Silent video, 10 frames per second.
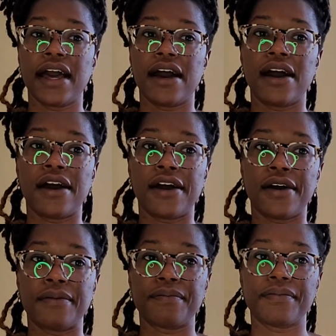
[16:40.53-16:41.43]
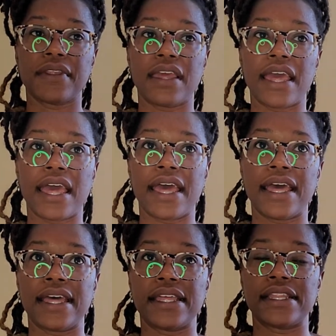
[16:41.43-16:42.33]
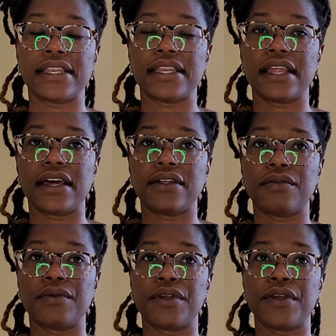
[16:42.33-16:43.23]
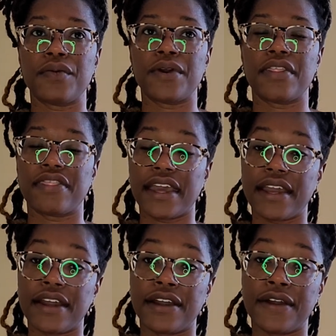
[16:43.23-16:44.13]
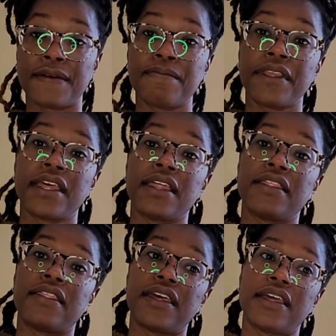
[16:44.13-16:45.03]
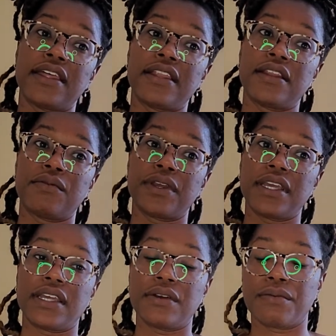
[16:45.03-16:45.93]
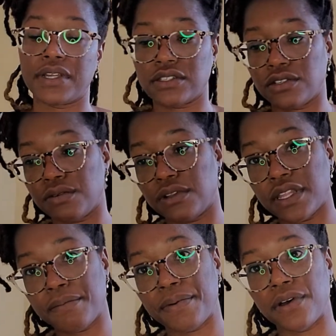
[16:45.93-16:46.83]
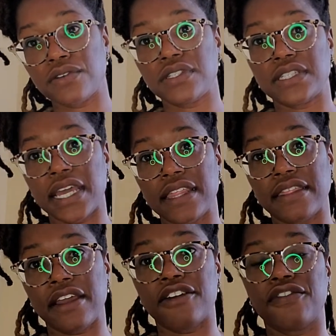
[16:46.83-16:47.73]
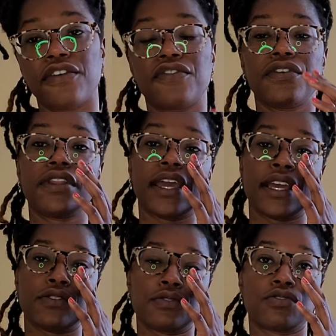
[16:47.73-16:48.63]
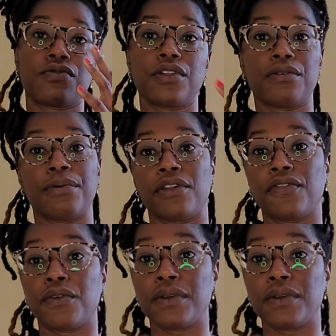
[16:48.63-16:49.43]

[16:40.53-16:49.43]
And we went there. Then we went to Olympus, stayed there for a few days, which was really beautiful.